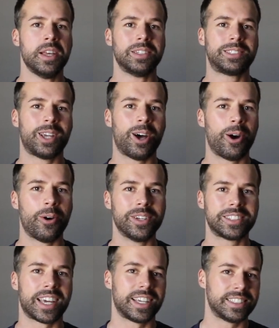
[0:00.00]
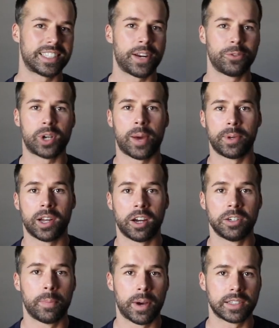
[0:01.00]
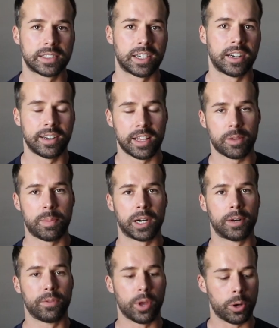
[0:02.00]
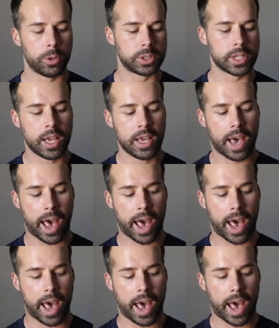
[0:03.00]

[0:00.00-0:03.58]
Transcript: So it's like, instead of dropping 100 bucks on another pair of those,